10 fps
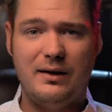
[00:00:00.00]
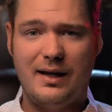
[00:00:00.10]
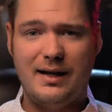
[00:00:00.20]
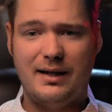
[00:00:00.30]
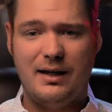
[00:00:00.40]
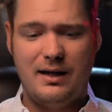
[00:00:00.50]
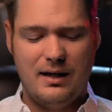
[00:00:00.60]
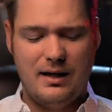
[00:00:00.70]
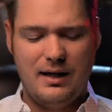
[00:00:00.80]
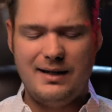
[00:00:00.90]
like
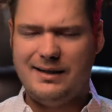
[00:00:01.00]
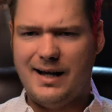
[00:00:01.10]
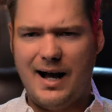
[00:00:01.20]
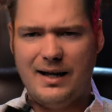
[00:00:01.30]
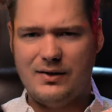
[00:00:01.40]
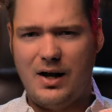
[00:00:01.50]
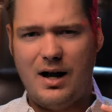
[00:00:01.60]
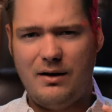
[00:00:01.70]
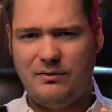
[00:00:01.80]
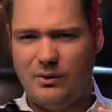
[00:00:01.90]
it dies
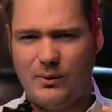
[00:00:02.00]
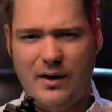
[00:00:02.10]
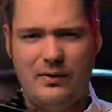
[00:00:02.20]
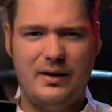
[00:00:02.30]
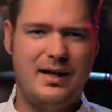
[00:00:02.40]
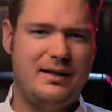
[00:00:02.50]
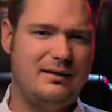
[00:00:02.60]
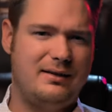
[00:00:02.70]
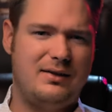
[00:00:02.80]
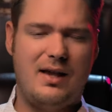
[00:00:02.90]
off around the
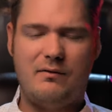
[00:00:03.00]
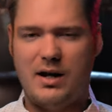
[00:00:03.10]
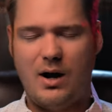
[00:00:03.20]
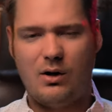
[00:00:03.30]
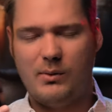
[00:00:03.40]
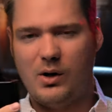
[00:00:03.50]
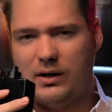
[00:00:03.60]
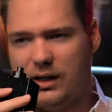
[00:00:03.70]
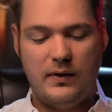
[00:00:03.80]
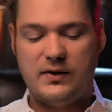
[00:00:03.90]
7 hour
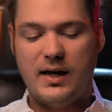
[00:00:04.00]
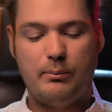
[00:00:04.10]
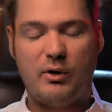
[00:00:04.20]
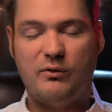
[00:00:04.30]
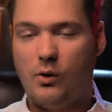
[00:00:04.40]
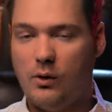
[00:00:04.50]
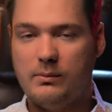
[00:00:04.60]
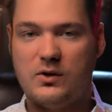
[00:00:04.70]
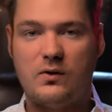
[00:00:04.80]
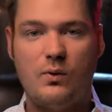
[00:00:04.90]
mark. This thing
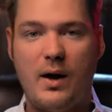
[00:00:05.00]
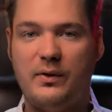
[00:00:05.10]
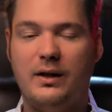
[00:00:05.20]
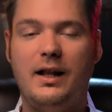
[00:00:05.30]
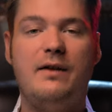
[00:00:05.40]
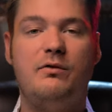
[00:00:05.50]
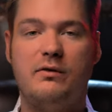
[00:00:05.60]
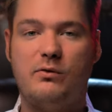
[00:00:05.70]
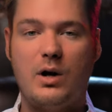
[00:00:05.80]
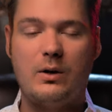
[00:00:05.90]
performs throughout the life of
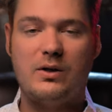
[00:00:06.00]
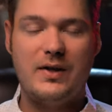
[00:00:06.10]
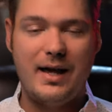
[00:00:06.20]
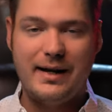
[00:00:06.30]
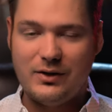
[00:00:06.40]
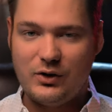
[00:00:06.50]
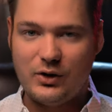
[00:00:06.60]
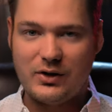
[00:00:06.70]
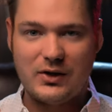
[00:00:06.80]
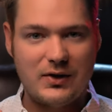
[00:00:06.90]
the fragrance, and it's
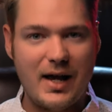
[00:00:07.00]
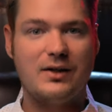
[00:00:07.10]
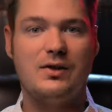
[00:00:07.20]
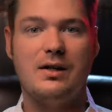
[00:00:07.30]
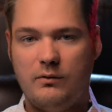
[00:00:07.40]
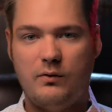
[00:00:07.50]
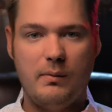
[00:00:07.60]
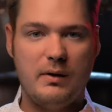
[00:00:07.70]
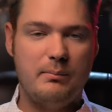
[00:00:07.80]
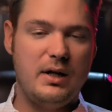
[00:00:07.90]
just sexy
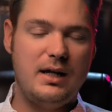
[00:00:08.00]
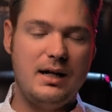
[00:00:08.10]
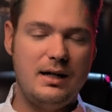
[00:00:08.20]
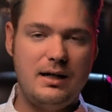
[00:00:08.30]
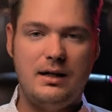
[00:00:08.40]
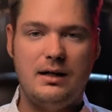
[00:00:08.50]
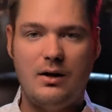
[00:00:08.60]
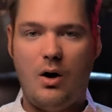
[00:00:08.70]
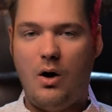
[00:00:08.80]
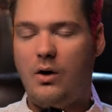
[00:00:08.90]
from the beginning
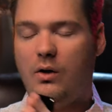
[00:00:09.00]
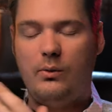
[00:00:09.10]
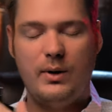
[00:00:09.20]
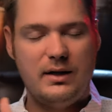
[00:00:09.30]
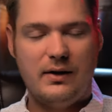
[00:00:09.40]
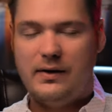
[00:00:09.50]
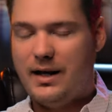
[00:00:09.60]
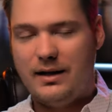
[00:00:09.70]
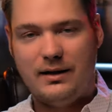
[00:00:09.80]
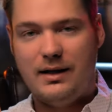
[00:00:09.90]
all the way till the
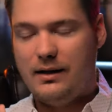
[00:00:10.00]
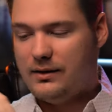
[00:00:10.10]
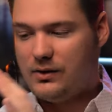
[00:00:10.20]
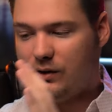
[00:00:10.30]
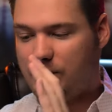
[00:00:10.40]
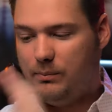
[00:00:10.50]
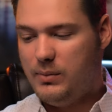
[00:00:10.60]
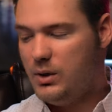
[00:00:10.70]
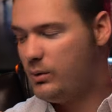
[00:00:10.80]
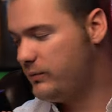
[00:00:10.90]
end. It's just
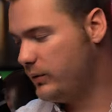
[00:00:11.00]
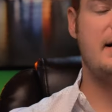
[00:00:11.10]
beautiful.